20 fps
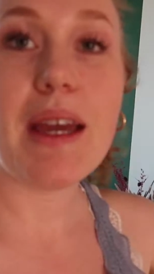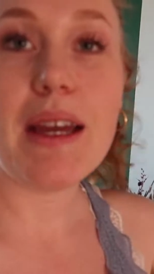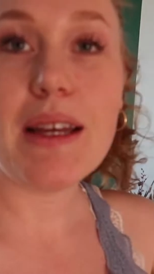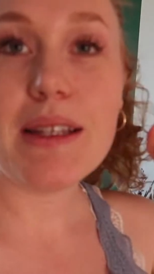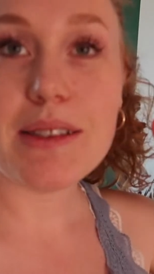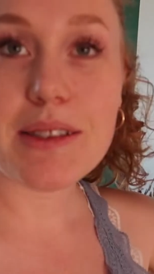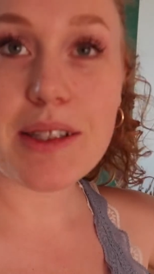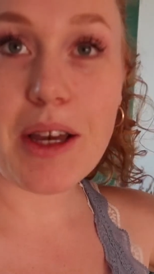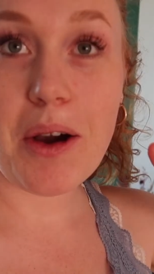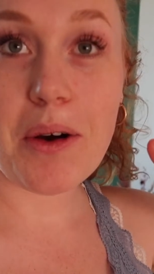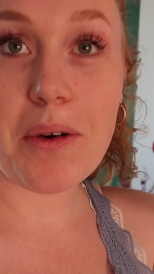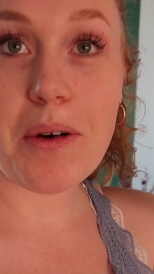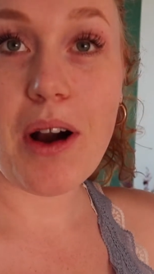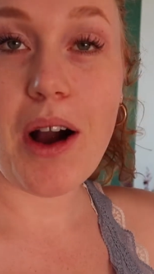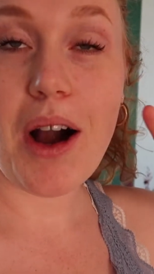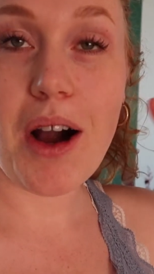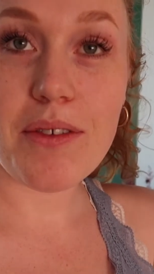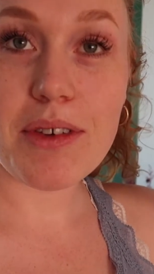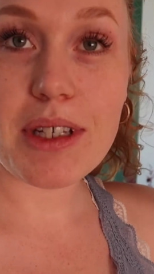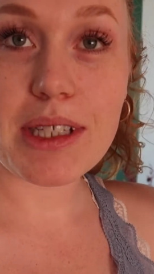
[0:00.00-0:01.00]
So,
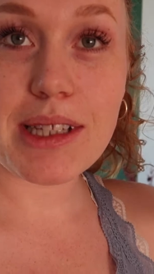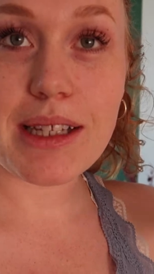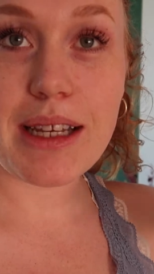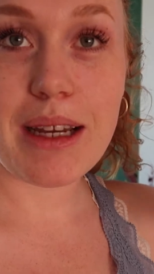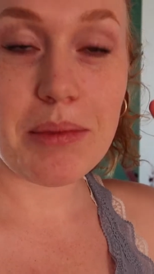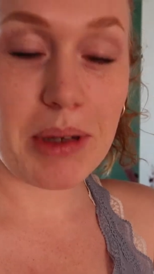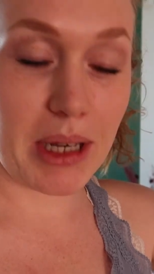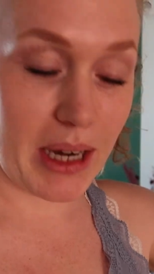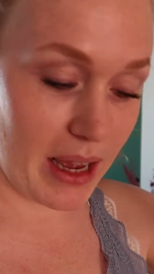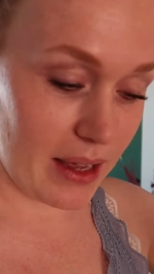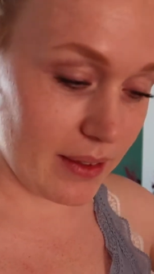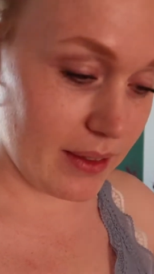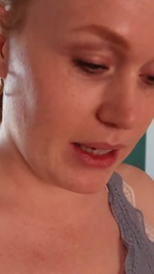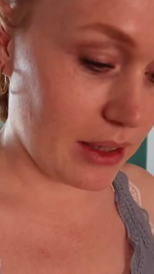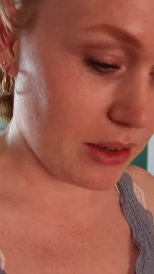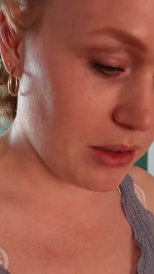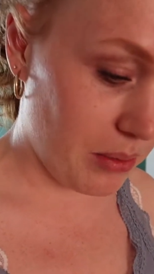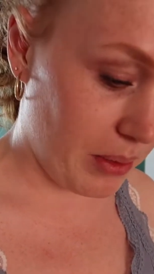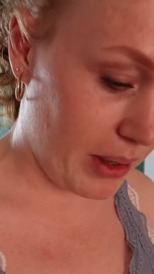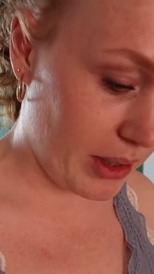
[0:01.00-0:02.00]
obviously I'm gonna add
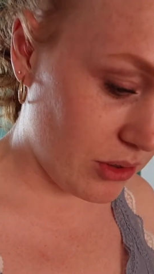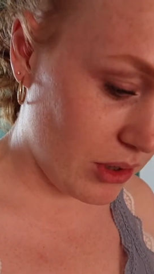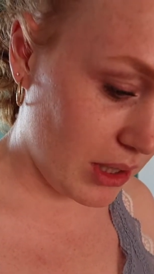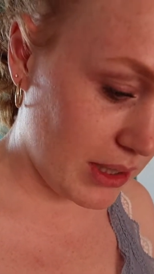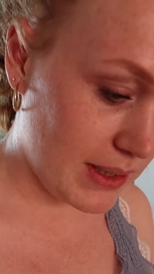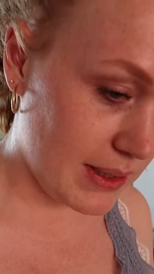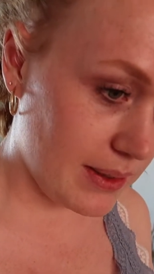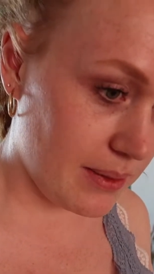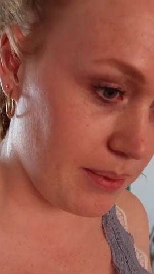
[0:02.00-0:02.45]
that to my dress.